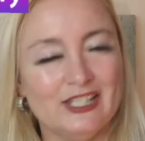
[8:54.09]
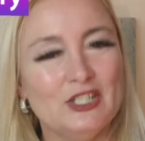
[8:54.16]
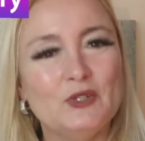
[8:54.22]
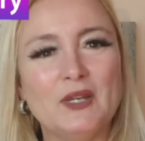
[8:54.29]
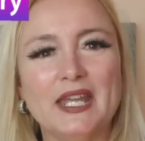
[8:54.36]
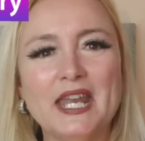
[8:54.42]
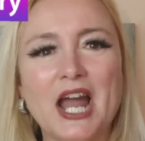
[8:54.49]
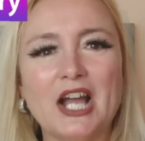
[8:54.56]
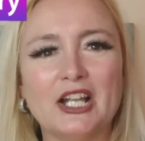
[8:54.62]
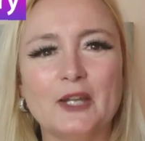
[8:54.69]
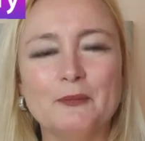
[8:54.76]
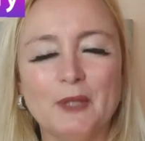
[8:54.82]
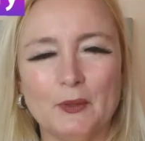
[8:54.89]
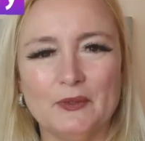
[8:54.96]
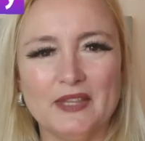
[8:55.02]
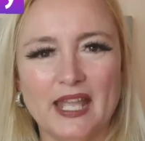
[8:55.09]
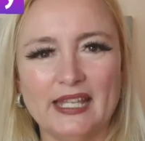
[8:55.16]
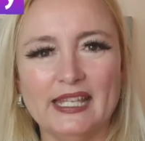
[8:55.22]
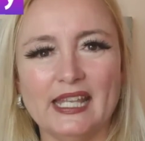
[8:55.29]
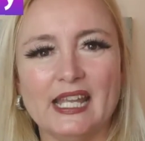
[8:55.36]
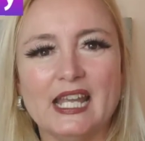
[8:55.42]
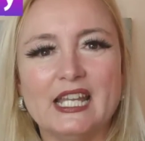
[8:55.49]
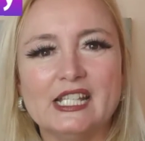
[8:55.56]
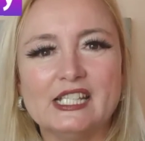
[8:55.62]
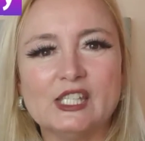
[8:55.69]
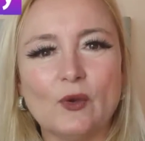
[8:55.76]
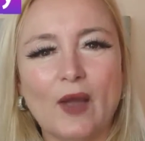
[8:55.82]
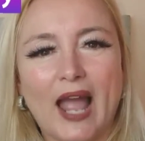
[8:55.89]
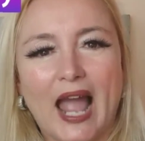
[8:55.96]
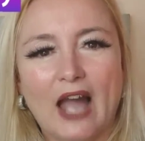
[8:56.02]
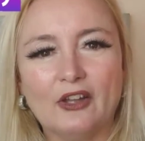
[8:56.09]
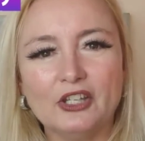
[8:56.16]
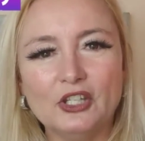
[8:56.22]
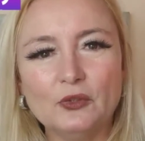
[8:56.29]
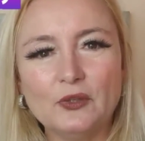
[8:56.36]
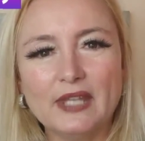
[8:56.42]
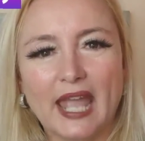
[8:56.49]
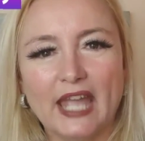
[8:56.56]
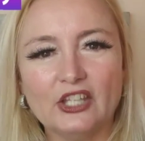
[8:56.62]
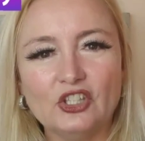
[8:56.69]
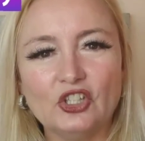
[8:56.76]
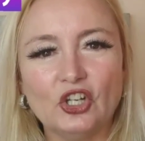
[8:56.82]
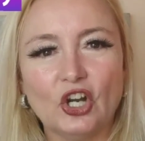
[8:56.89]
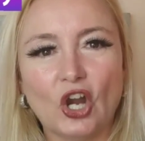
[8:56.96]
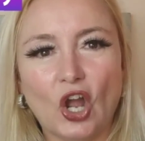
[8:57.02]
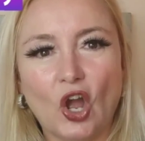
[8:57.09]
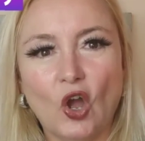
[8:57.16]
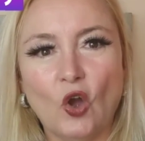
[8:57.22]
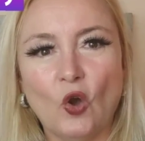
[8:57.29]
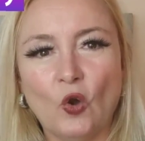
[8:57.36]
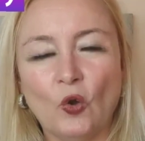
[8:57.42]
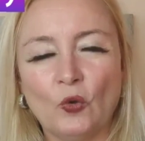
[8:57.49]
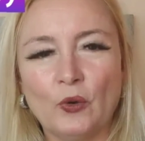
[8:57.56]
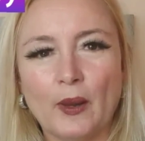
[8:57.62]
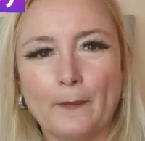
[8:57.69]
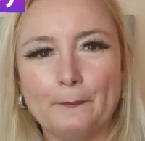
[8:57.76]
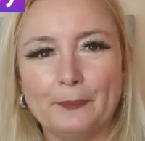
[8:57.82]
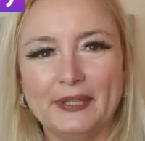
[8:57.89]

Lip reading: You cannot compete with Nike. So how do you get your own